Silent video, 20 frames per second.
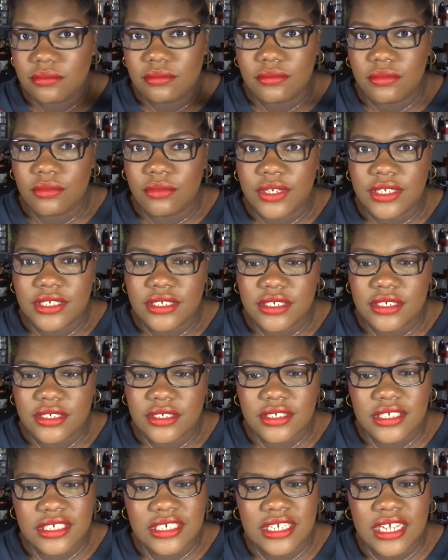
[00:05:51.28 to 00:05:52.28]

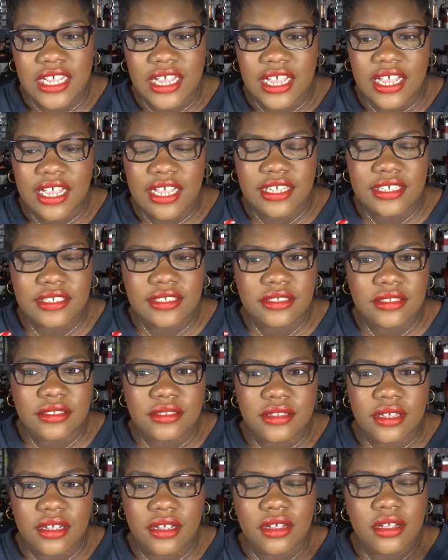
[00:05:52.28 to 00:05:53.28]
which has
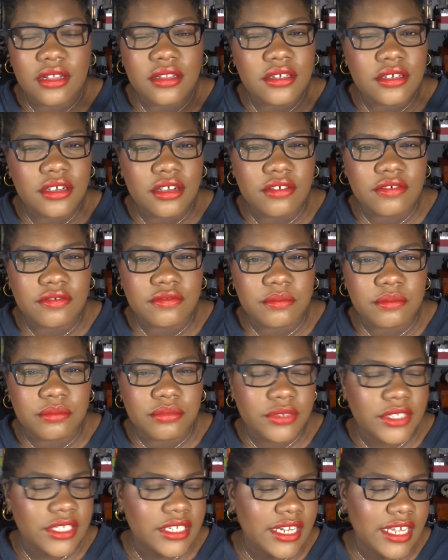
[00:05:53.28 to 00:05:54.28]
the color of
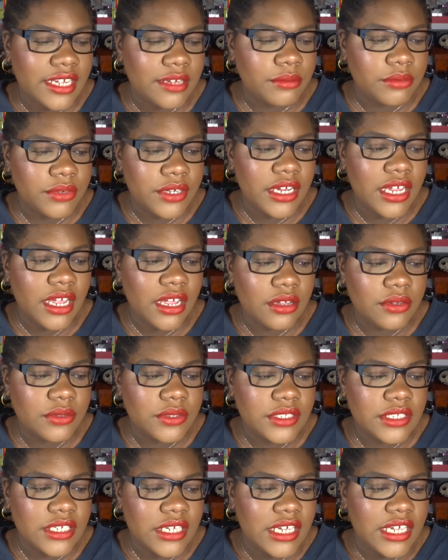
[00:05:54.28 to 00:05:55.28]
brick, like Brick
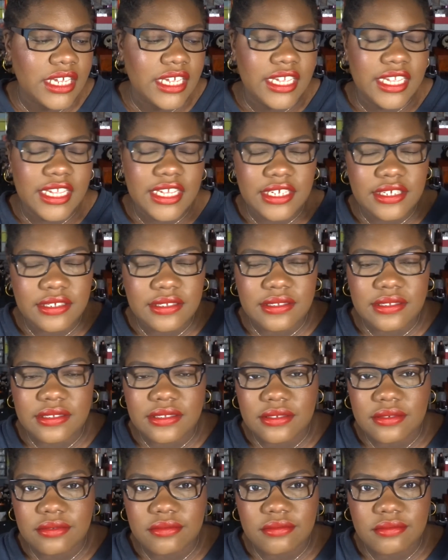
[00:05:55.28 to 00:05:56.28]
House is
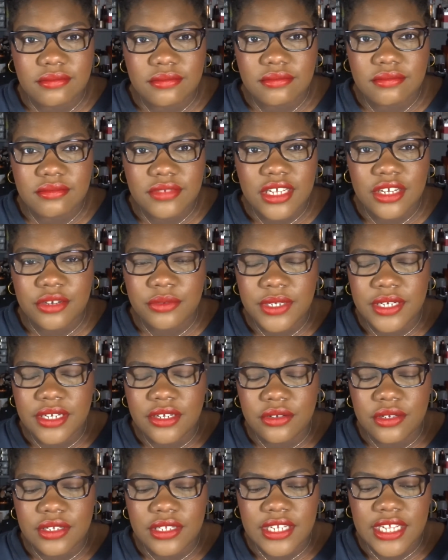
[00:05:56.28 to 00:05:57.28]
a really
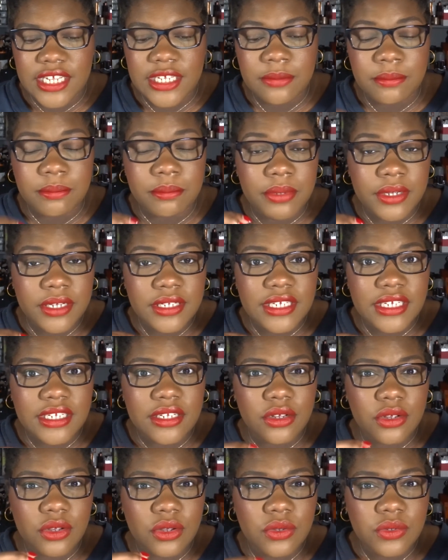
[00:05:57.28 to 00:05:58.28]
good name, but it
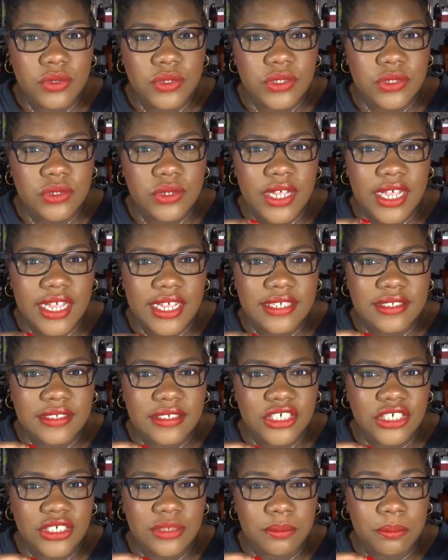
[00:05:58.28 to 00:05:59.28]
also has a
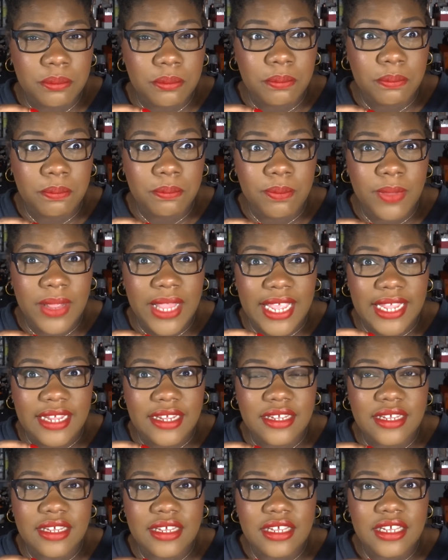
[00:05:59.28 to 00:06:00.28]
like
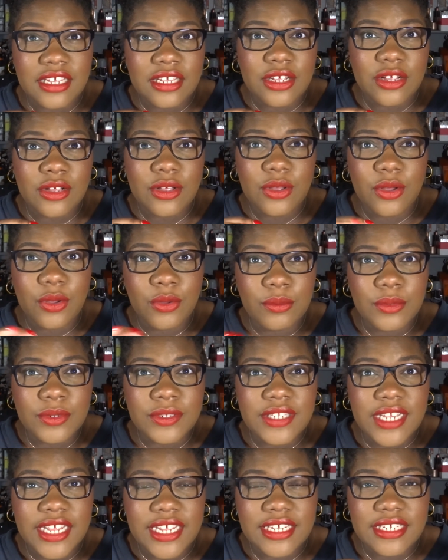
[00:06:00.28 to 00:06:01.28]

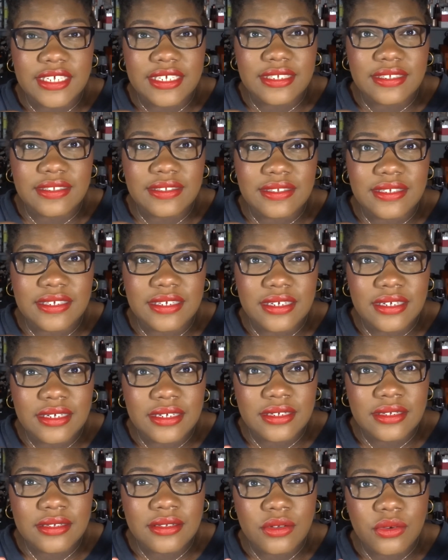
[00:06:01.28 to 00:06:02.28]
almost like
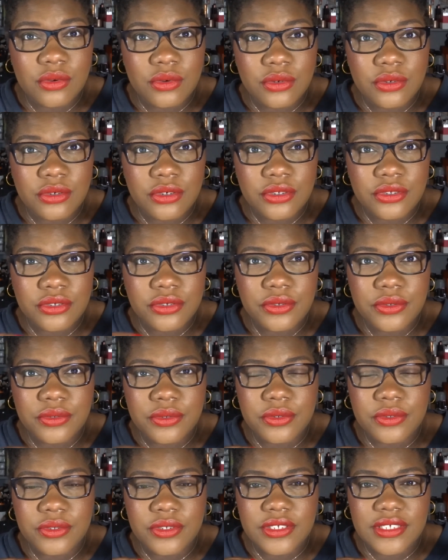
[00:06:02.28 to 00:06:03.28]
teal or
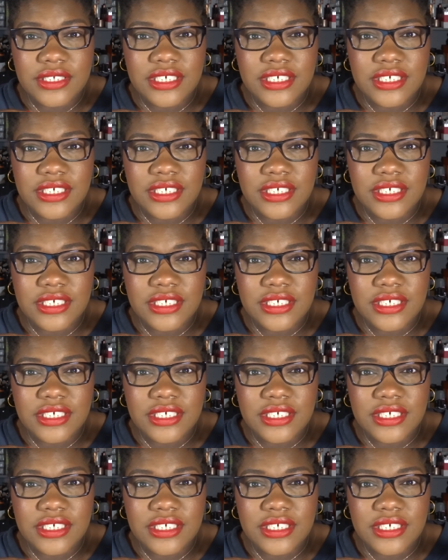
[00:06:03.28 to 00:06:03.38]
turquoise